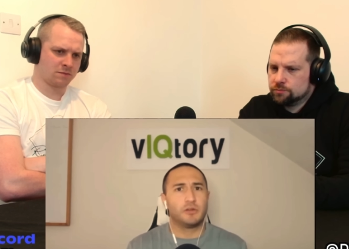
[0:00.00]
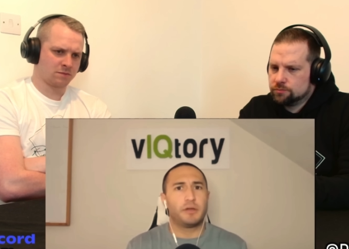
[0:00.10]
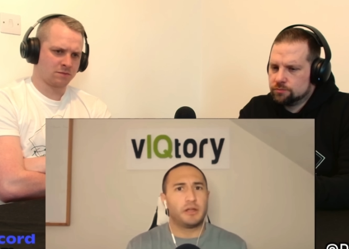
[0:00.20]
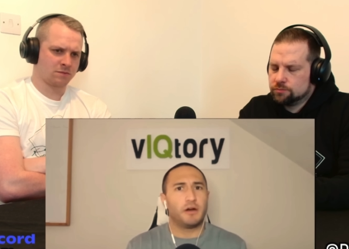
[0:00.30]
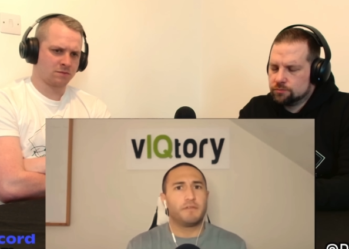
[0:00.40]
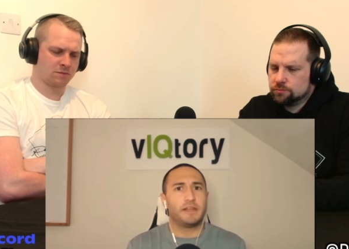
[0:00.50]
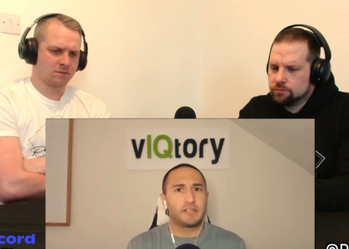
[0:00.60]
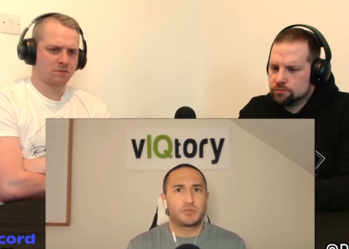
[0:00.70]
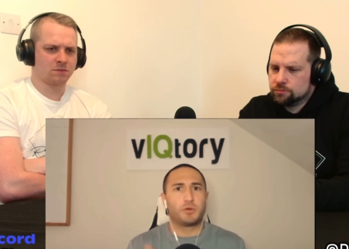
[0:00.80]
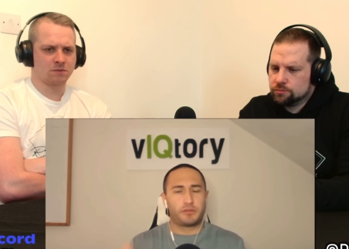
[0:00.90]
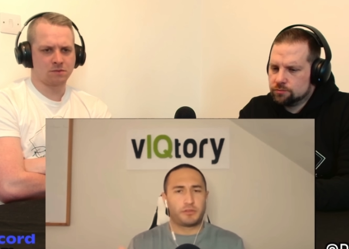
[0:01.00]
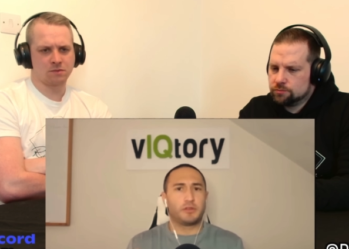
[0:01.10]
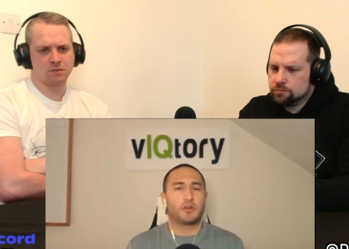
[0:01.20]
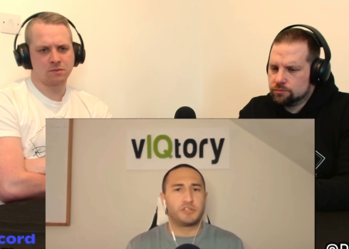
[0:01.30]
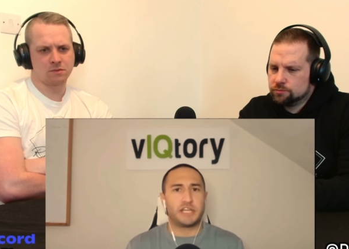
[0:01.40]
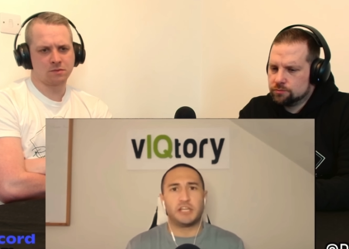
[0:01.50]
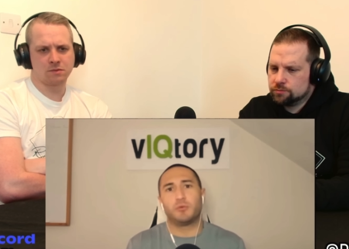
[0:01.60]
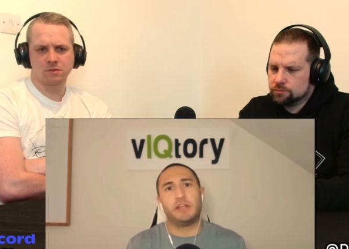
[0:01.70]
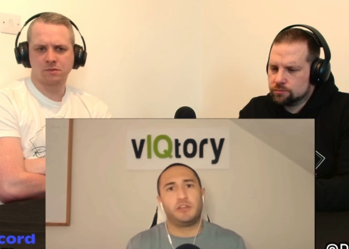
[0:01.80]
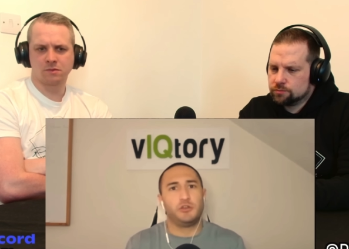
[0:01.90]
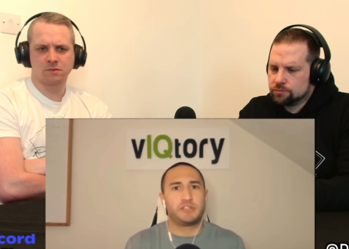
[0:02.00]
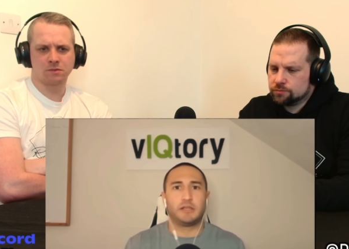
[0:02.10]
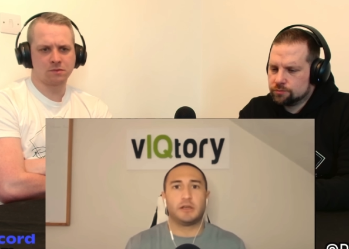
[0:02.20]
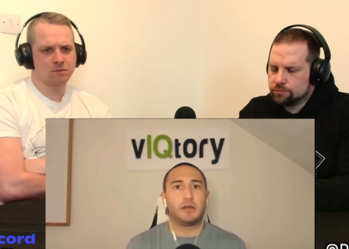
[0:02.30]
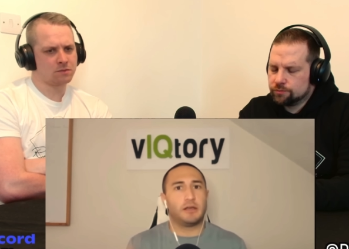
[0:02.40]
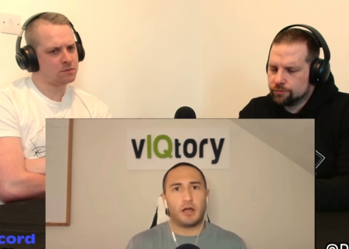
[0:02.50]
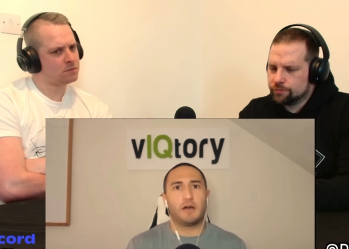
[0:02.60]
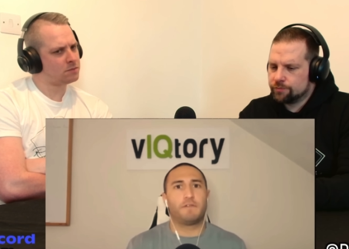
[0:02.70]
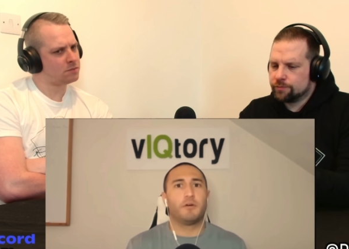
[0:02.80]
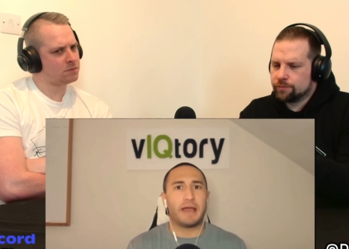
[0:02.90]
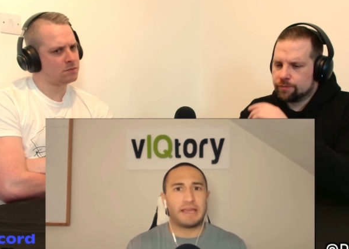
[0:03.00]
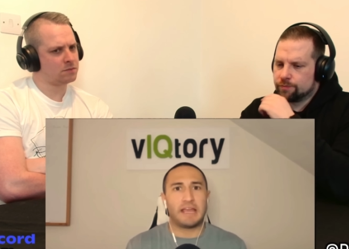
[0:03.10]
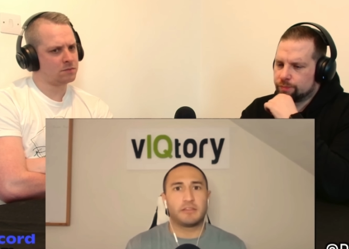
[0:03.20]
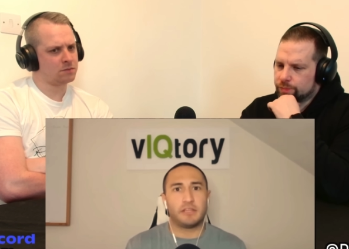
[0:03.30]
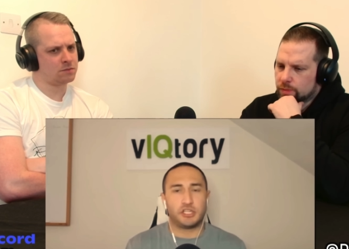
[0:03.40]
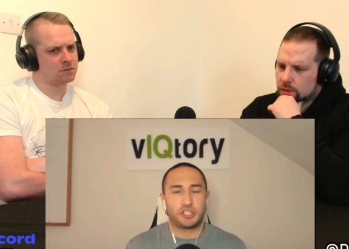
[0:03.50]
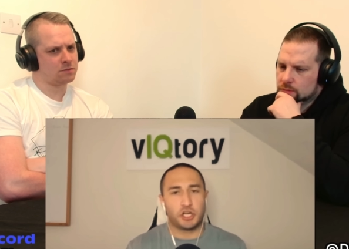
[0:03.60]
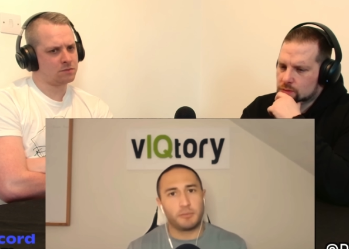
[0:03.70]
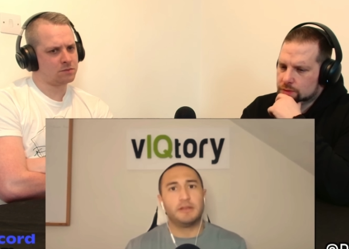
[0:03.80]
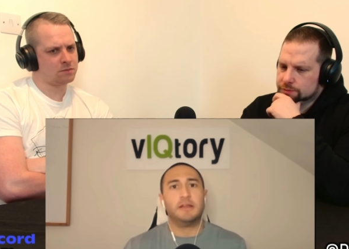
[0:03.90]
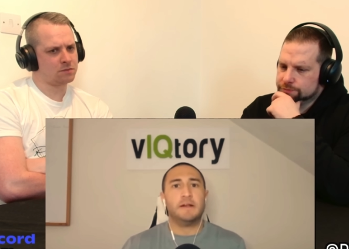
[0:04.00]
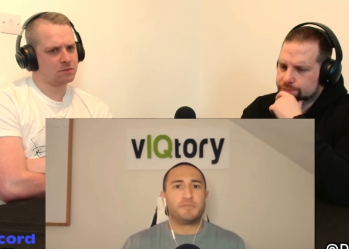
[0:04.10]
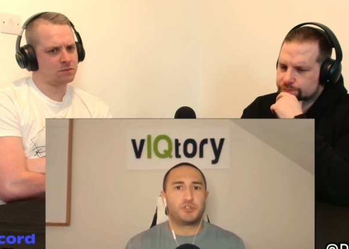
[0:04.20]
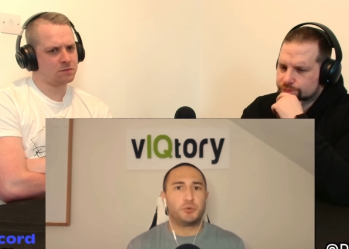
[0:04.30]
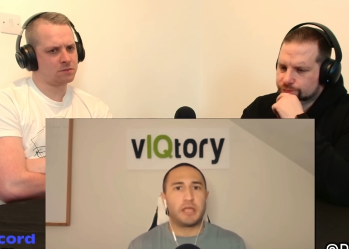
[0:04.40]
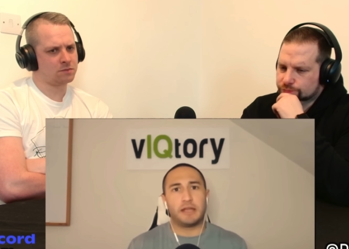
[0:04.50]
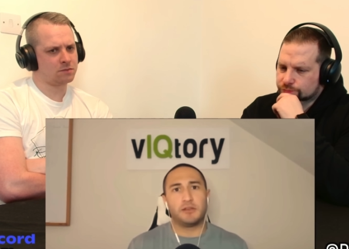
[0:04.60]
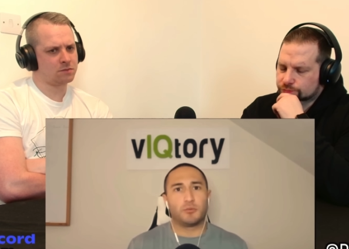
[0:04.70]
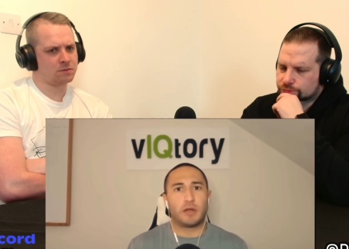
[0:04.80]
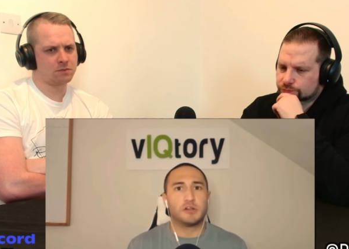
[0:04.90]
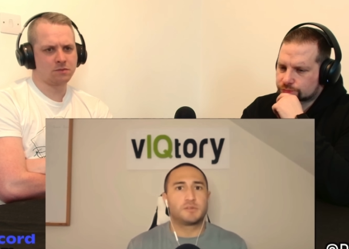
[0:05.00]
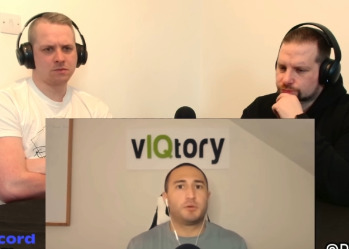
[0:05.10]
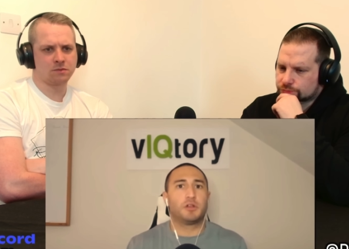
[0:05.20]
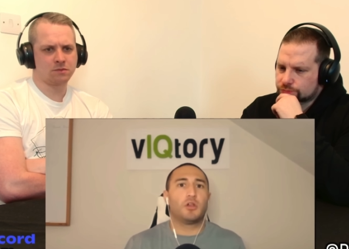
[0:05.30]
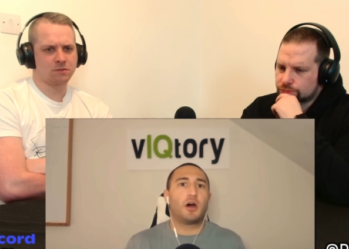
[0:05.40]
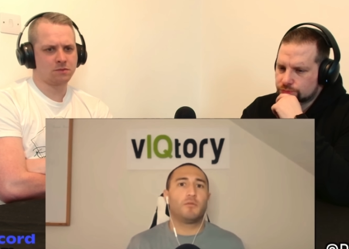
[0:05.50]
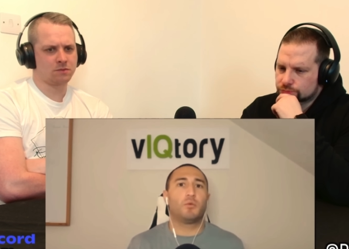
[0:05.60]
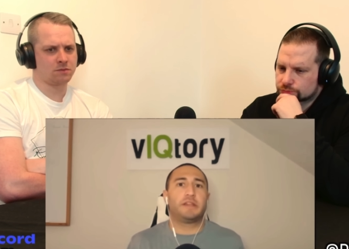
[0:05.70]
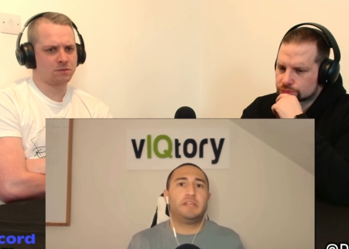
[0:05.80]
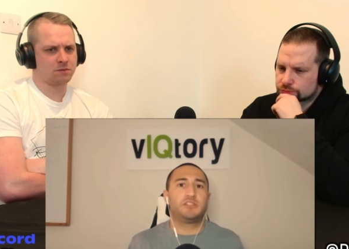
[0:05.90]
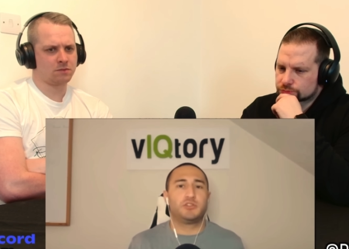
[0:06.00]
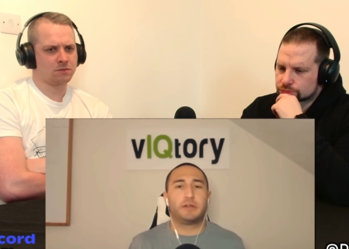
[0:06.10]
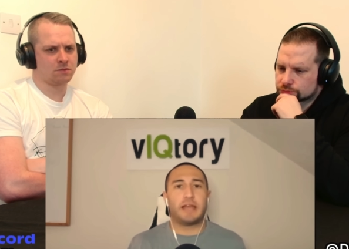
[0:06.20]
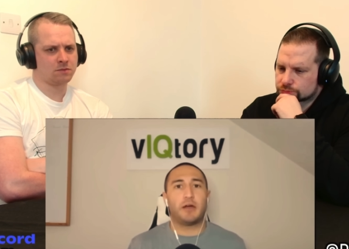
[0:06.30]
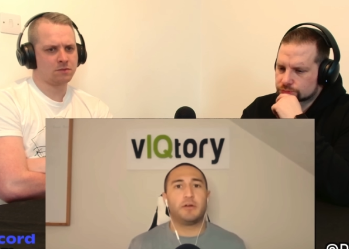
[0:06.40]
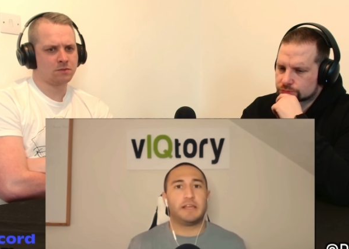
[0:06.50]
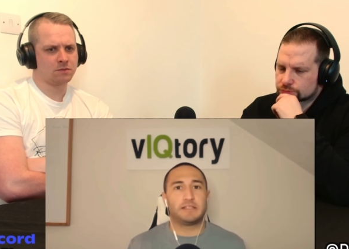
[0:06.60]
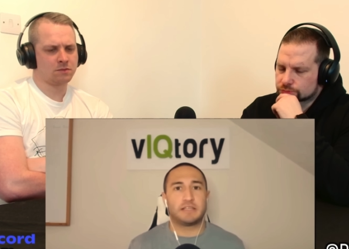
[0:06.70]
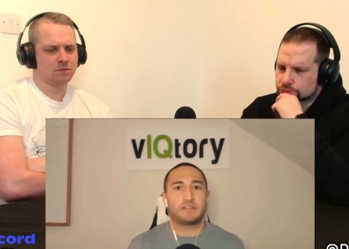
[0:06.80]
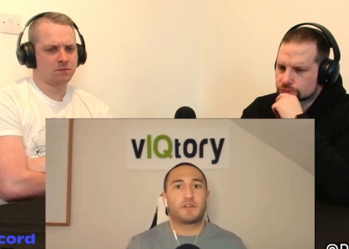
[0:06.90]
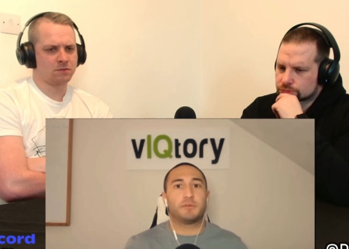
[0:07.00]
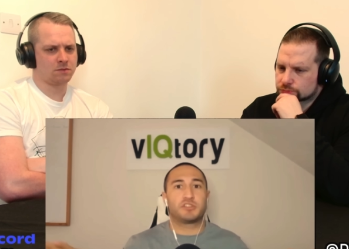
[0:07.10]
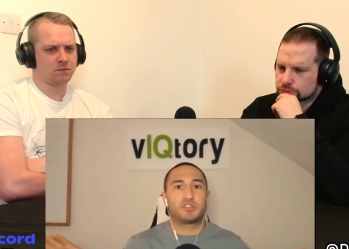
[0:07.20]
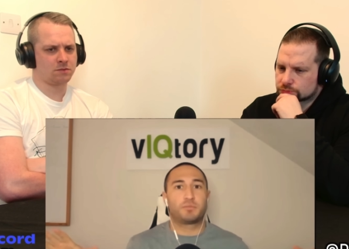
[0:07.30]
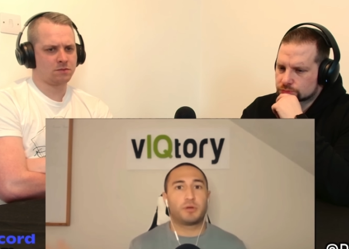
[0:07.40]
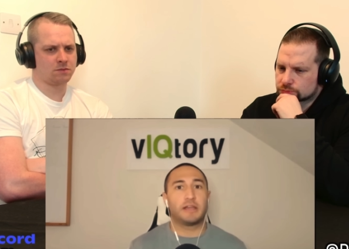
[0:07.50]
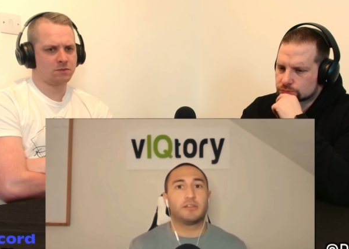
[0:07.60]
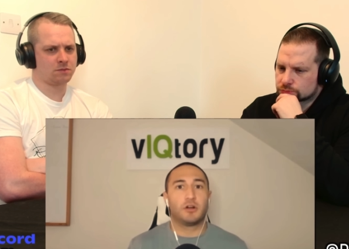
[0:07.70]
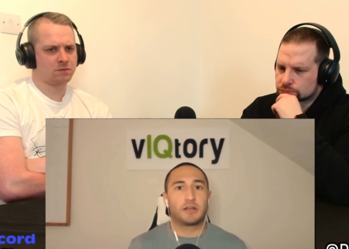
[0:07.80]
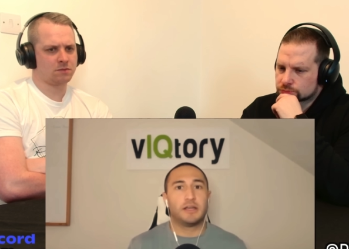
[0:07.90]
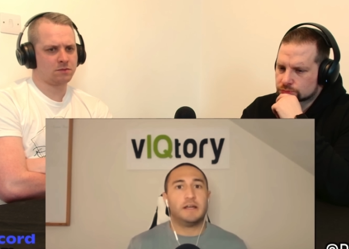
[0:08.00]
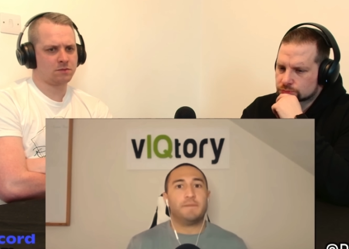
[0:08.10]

Speaker 1: bit of this with Coach Andy Reid using uh, fullback Anthony Sherman to get into routes, but a lot of what he's doing nowadays is from a spread look,